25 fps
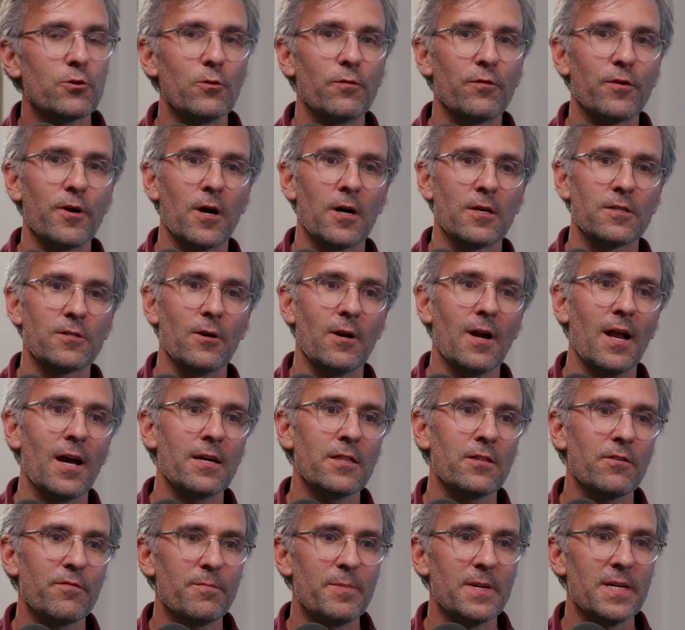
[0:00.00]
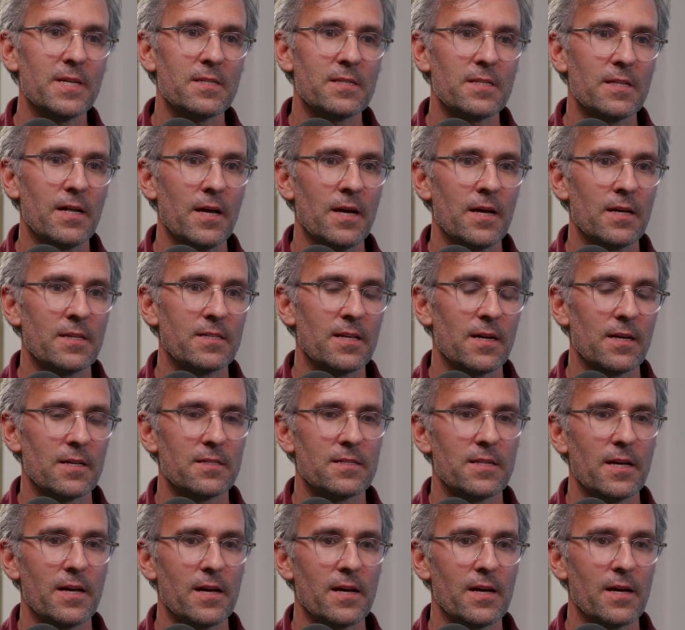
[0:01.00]
You've got the line of business are
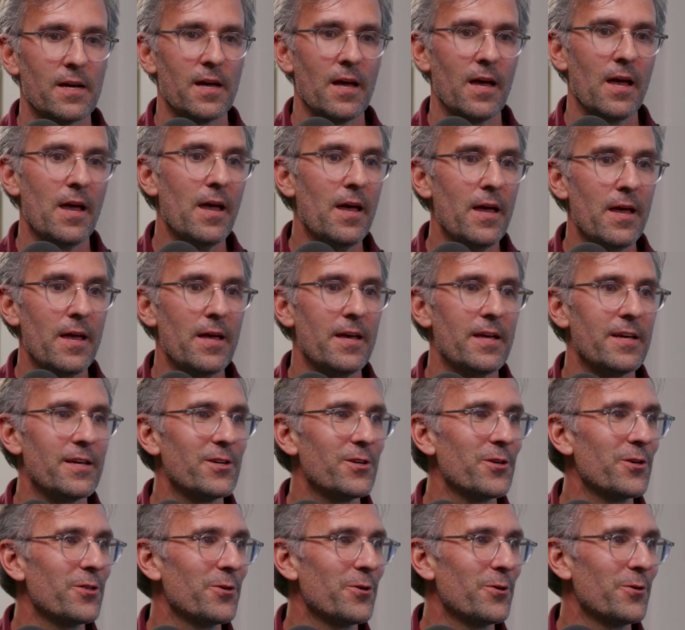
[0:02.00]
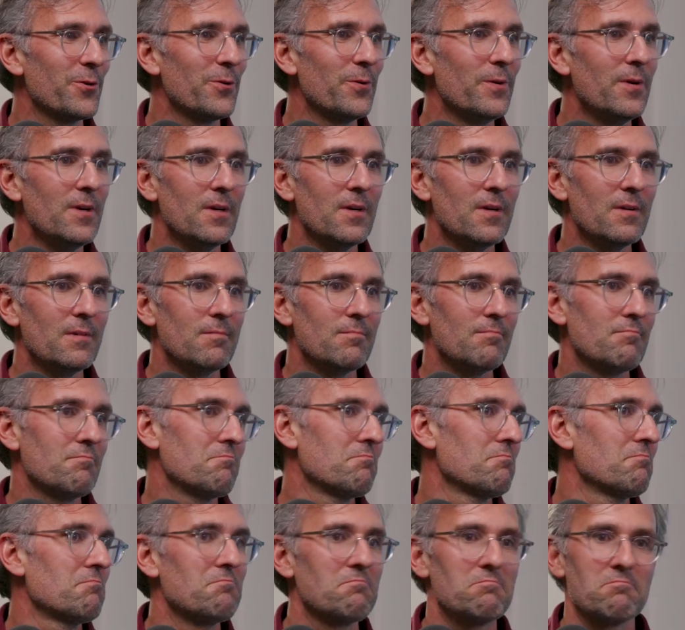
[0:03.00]
saying, hey, you know,
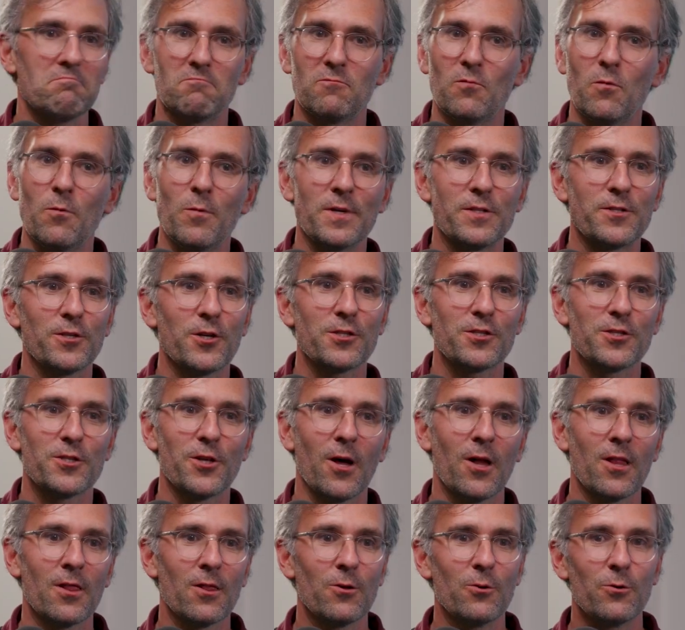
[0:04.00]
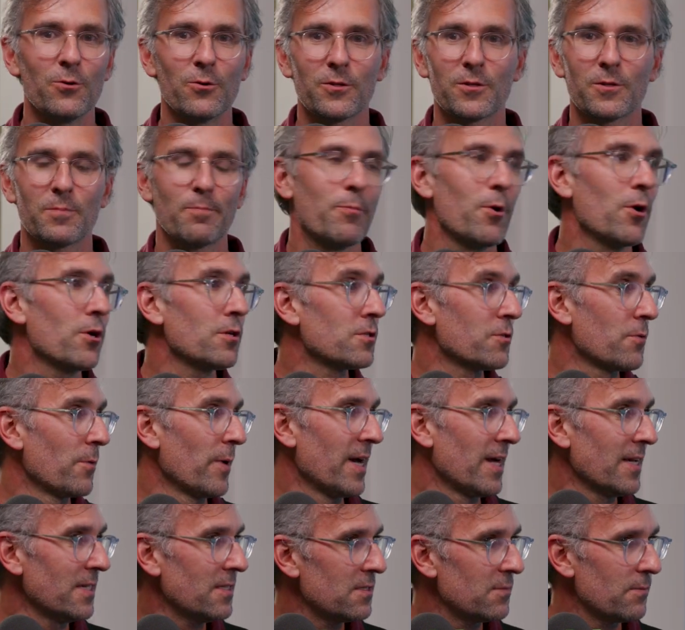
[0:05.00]
we'll just download
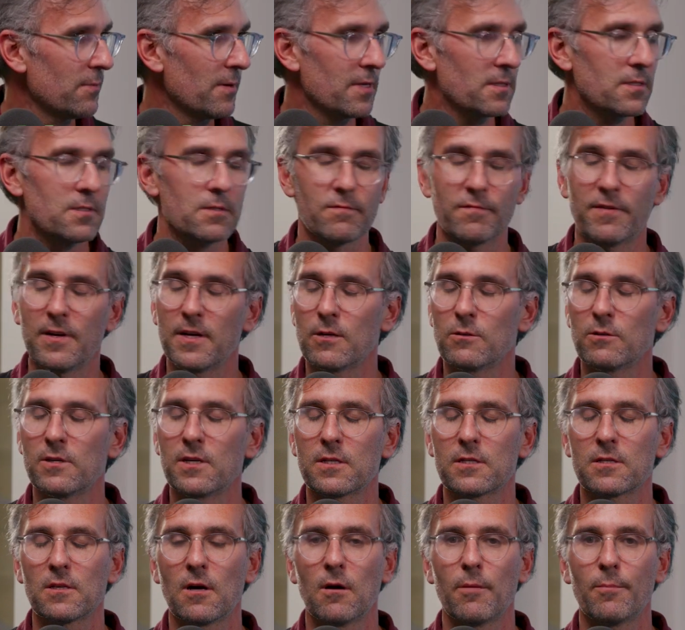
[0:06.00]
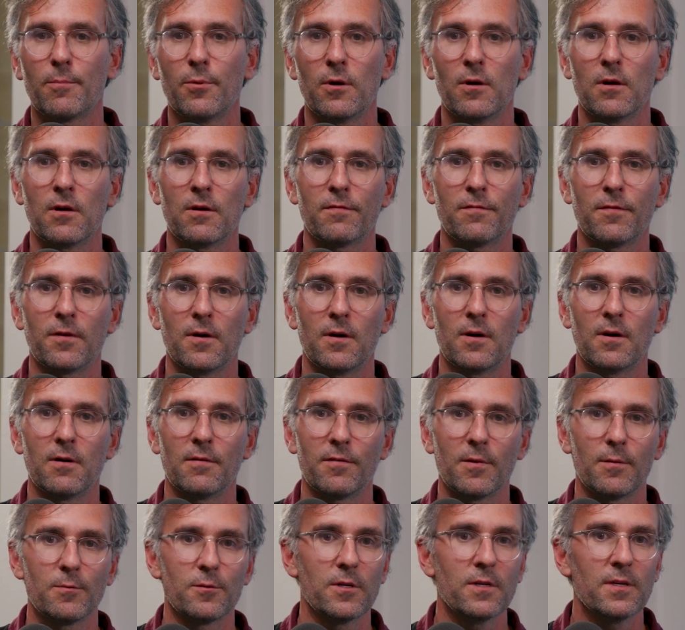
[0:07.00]
PostgreSQL, right? It's a very good example from,
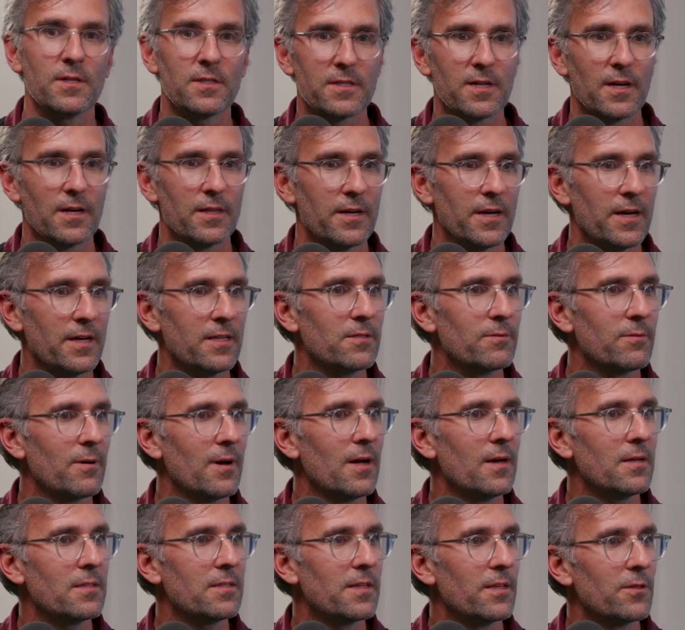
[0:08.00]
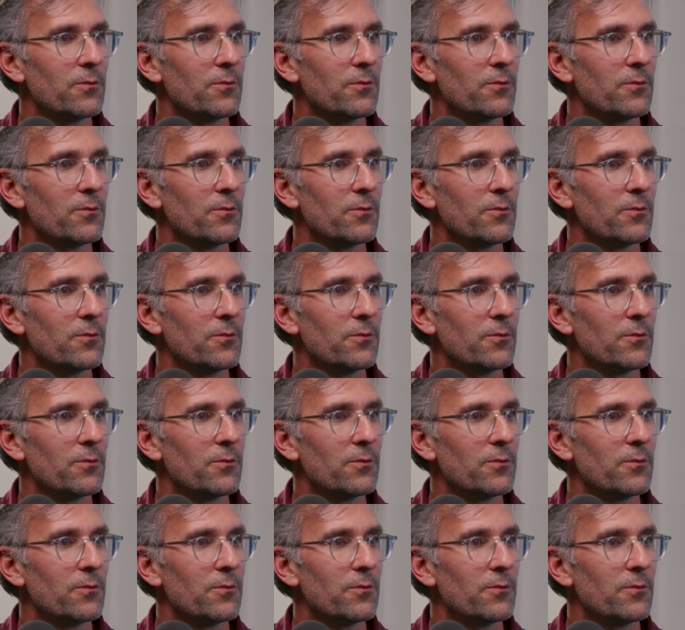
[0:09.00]
from the internet, right?